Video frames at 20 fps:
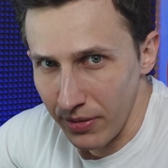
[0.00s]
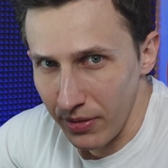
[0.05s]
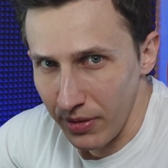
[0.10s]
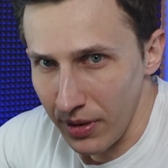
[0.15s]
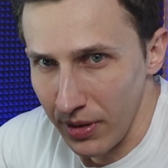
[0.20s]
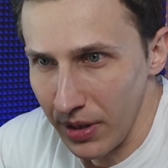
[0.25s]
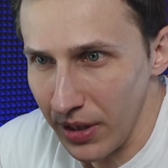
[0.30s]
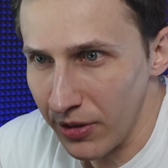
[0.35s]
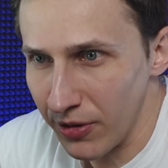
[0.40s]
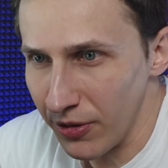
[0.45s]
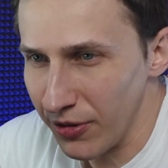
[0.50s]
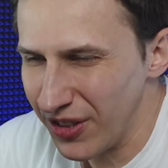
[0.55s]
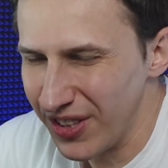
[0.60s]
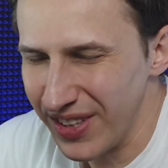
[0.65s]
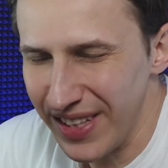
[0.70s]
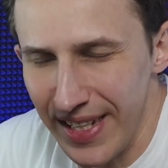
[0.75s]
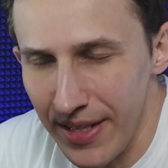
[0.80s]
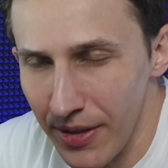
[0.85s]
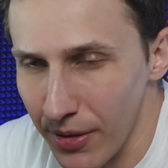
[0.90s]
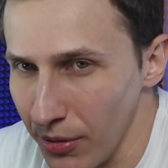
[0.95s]
You need to
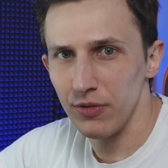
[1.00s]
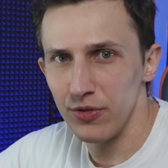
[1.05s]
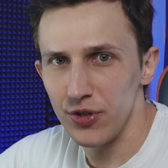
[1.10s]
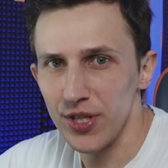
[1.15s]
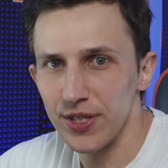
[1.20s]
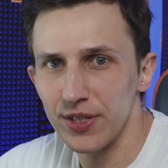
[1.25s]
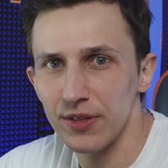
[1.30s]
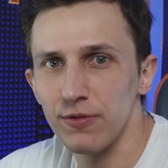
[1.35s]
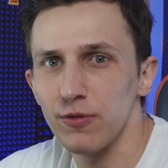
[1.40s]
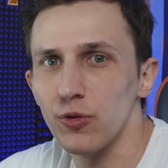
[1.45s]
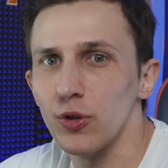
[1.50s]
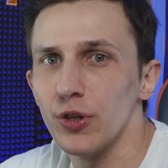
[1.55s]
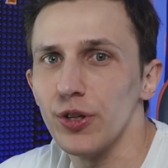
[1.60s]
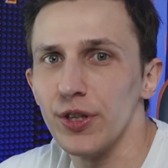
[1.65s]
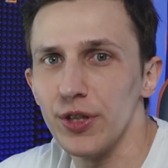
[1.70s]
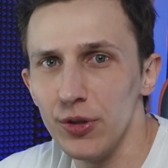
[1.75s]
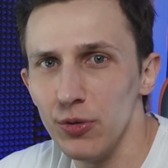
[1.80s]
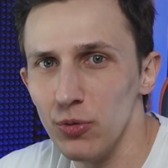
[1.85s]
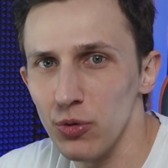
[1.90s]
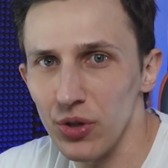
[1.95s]
steal just for
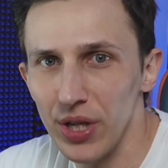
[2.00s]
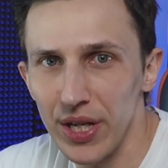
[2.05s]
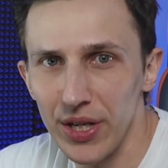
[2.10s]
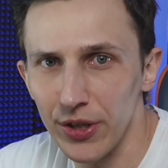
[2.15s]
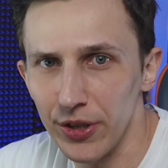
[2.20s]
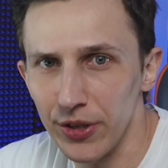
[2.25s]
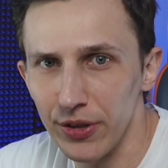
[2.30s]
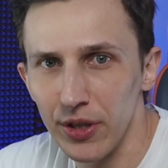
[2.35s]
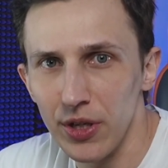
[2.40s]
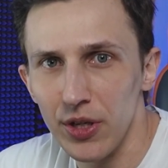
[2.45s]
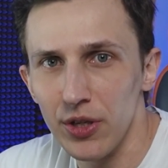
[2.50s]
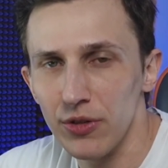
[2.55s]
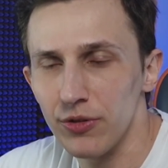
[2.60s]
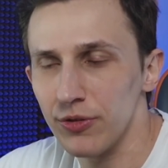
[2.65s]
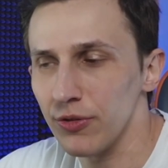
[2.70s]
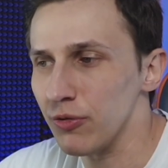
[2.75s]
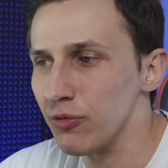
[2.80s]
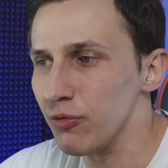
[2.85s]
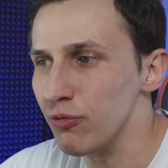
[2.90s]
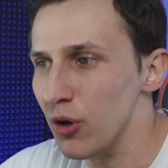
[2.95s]
you later to
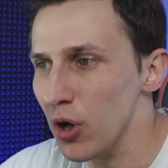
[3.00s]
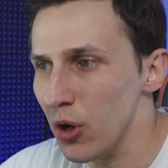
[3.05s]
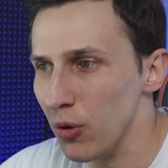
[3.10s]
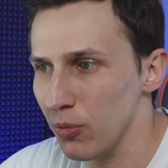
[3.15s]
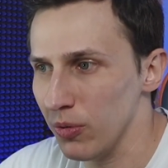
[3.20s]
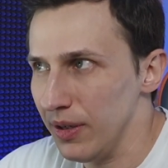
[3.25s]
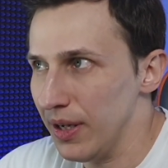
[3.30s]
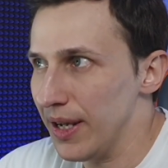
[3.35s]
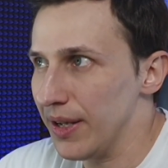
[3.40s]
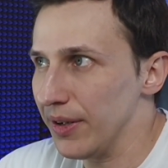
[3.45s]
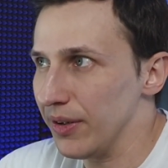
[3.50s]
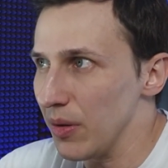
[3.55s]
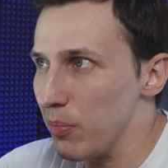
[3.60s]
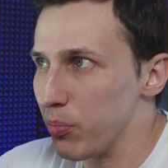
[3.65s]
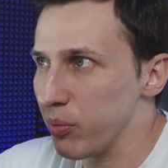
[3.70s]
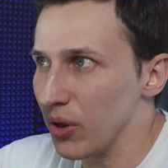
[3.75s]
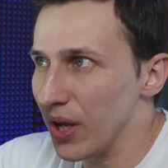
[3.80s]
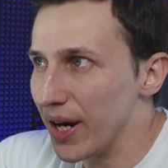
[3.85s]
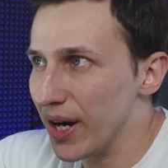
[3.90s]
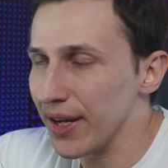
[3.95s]
grow and
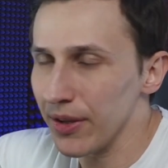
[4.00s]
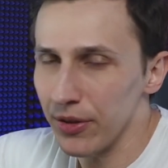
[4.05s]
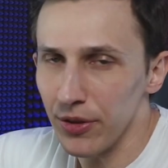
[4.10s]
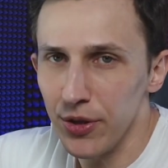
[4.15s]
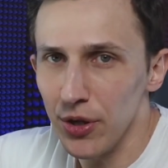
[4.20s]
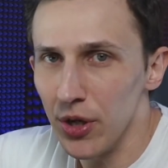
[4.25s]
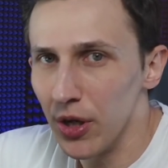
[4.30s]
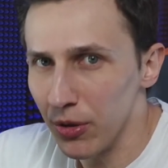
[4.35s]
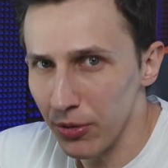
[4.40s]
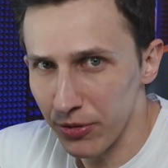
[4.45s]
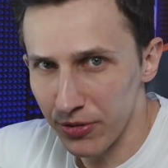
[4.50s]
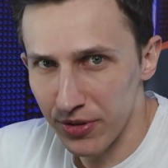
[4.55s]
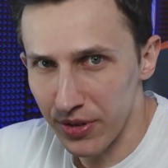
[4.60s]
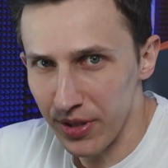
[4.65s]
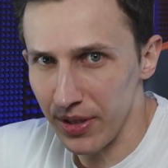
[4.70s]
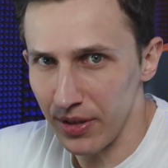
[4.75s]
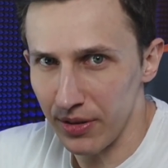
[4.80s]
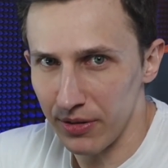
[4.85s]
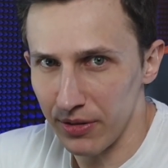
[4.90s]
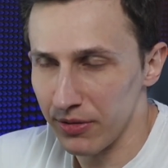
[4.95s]
apply those
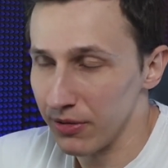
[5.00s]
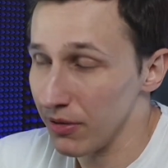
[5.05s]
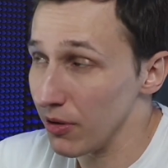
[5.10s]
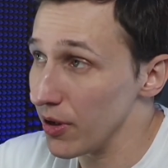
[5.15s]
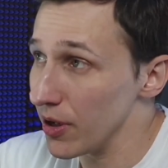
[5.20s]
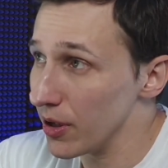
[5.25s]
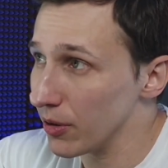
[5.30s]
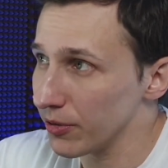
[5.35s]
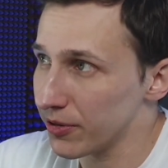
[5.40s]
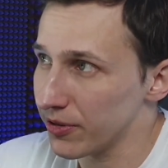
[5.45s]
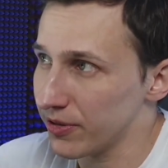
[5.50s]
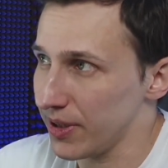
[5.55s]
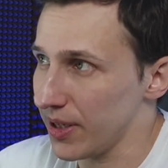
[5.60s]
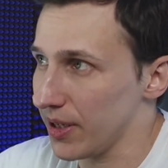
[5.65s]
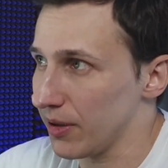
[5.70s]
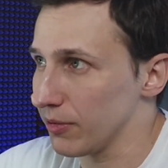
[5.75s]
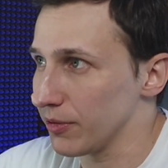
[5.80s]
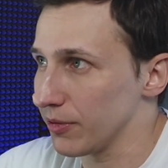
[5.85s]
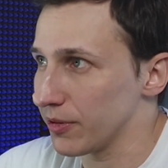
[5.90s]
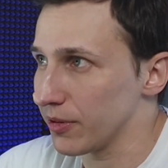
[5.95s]
things, those
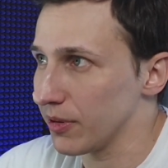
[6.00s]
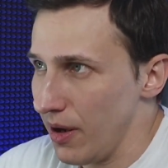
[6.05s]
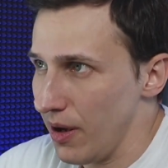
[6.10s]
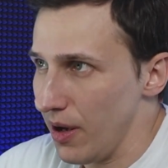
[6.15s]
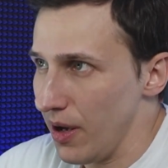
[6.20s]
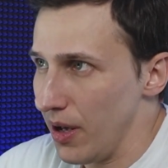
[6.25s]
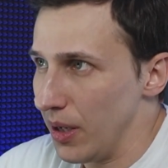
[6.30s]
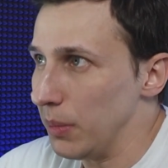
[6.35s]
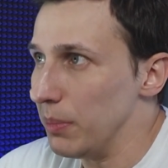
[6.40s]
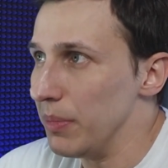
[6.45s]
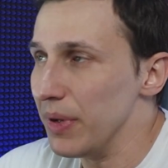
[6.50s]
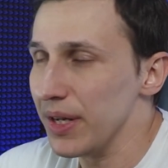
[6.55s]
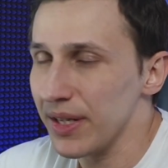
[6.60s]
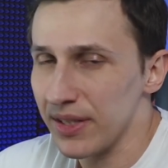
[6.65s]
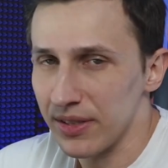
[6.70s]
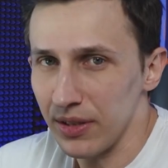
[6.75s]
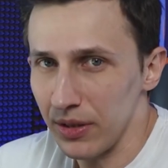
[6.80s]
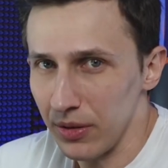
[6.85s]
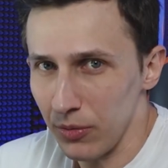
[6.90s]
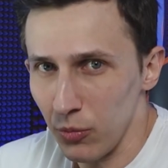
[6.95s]
sounds, and mix
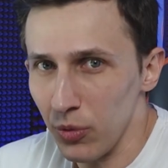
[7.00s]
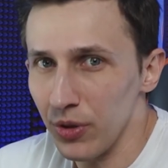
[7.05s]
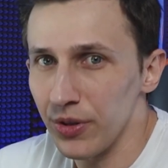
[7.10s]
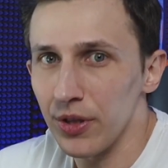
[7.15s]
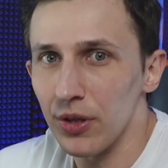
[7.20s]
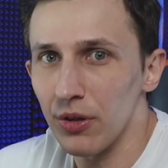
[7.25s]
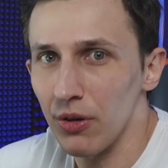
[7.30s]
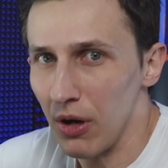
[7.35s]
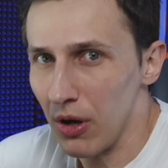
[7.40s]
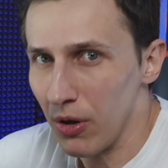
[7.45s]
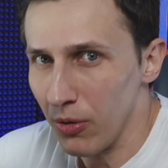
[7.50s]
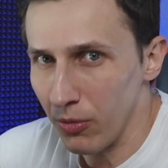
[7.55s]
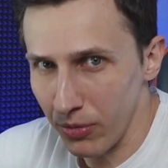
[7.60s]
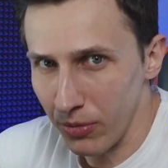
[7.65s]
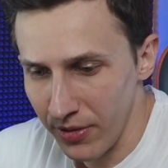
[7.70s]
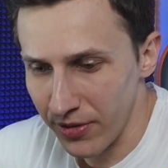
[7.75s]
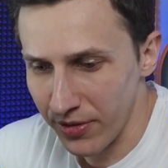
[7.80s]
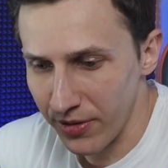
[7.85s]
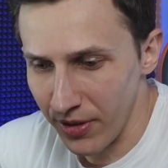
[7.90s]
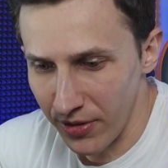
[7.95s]
it with your own
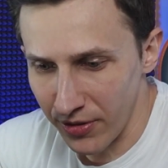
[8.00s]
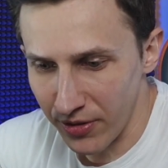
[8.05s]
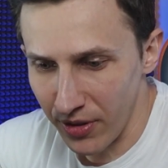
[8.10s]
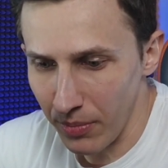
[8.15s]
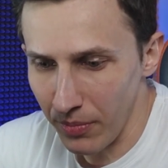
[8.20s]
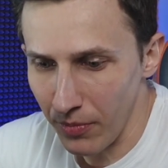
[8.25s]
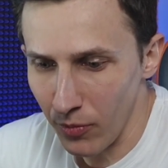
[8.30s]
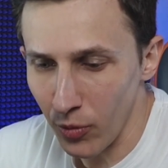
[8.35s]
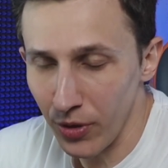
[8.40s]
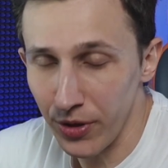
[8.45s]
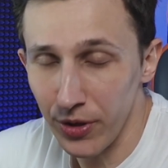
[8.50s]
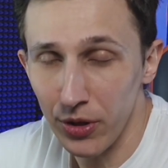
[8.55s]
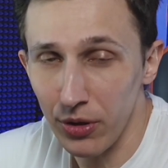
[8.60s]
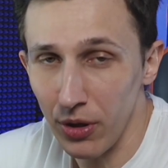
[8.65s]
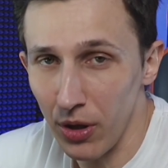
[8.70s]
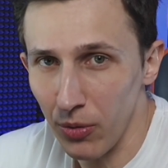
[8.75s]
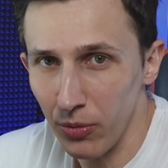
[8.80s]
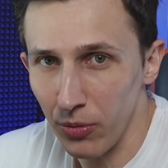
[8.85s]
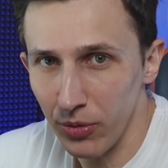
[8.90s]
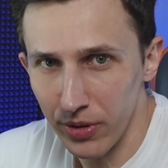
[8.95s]
system, with your
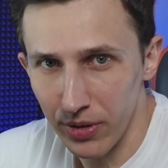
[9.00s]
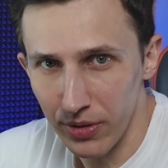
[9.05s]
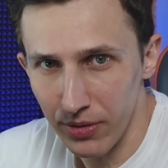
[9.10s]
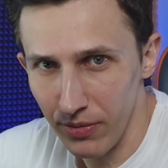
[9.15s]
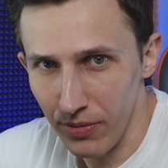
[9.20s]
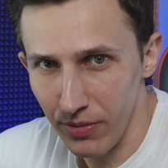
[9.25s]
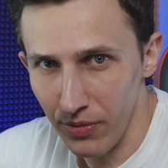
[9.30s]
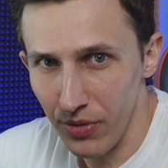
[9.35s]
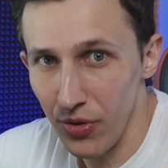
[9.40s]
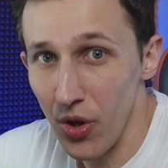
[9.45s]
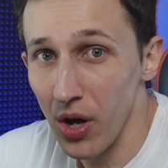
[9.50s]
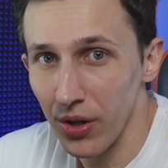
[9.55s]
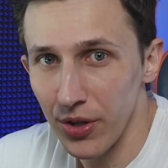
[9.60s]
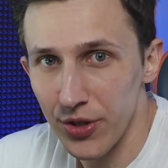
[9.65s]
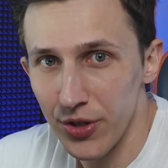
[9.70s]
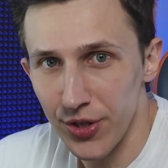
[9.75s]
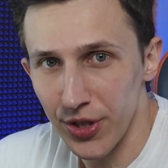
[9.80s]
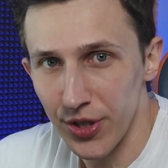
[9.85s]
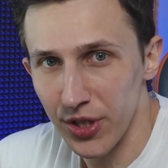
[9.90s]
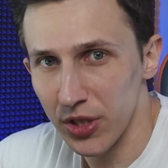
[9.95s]
own
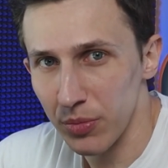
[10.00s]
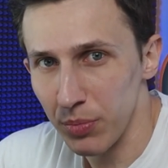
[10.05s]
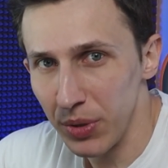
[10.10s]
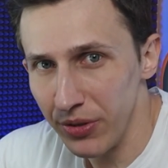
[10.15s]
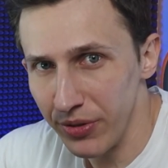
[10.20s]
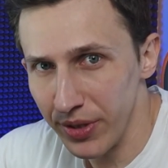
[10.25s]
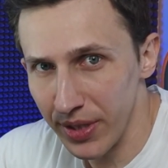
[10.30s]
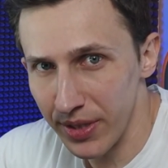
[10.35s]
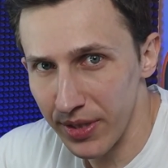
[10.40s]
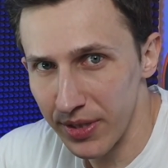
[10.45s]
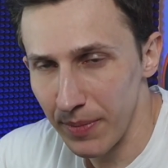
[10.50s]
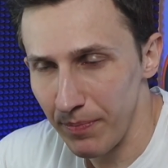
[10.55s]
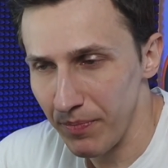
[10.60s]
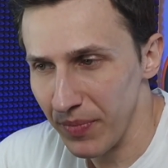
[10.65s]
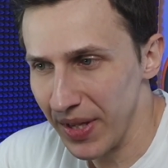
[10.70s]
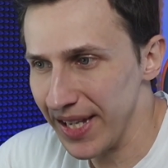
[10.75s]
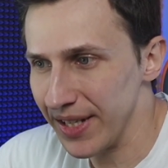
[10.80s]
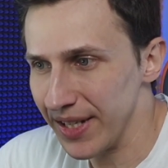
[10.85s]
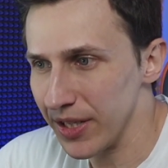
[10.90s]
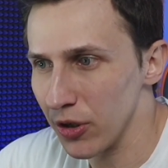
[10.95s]
knowledge, experience,
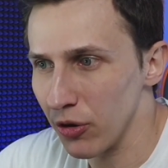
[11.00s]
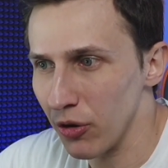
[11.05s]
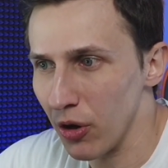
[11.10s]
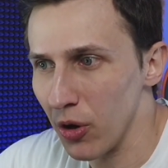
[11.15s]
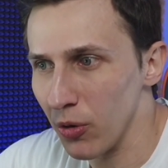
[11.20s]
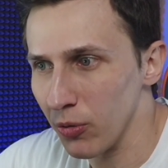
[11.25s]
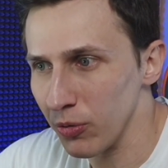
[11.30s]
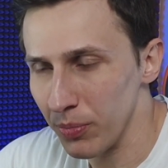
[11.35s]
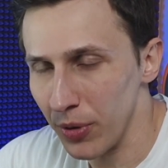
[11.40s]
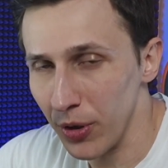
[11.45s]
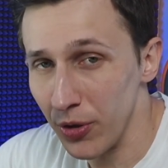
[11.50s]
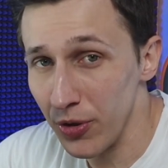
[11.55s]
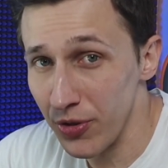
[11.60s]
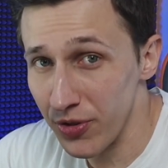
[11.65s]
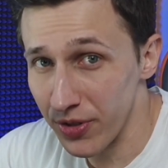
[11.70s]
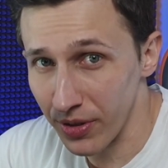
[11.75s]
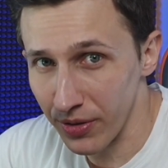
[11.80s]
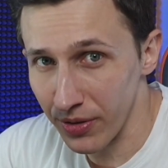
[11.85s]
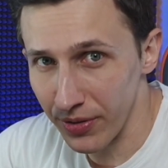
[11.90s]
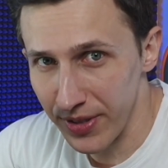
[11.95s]
and your own
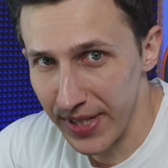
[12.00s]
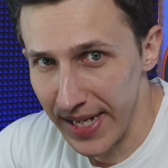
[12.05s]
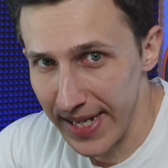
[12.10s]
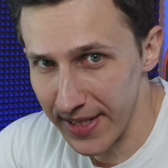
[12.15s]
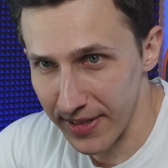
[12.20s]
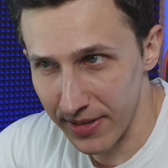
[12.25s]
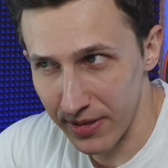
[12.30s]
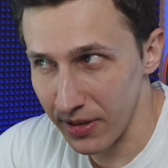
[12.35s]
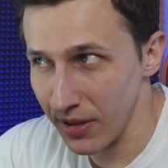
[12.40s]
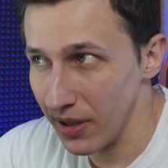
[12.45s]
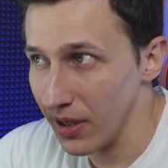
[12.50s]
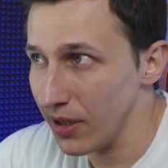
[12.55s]
personal tastes.